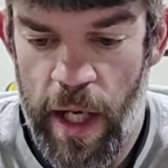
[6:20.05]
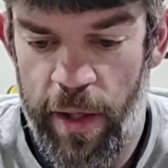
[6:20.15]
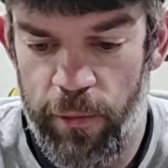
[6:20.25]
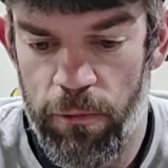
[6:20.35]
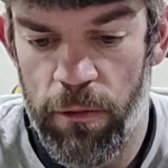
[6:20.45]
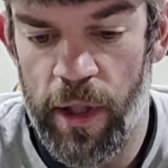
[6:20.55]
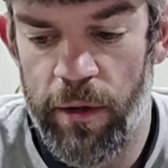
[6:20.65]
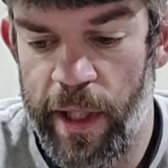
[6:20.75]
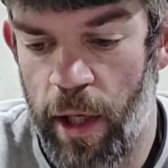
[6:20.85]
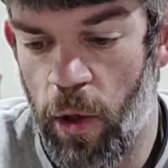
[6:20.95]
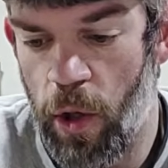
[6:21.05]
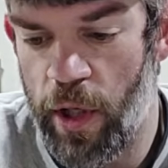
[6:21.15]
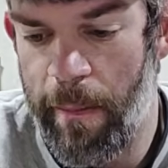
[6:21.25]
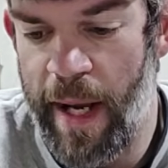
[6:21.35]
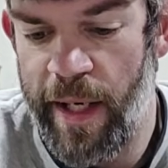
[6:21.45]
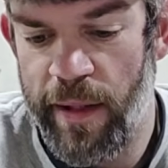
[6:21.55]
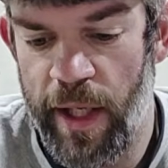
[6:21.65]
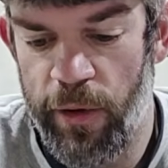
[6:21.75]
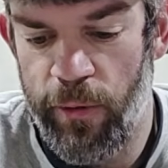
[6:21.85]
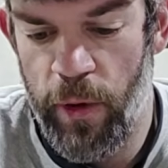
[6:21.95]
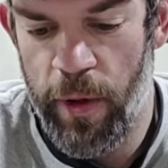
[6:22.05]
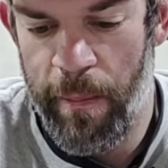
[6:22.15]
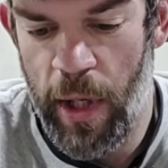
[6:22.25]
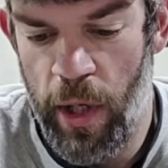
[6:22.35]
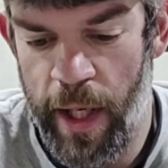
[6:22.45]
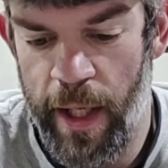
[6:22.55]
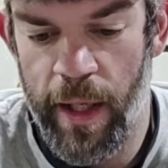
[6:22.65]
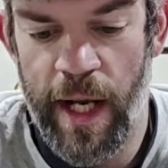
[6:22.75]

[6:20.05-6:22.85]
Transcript: it's really hard to beat this for the money.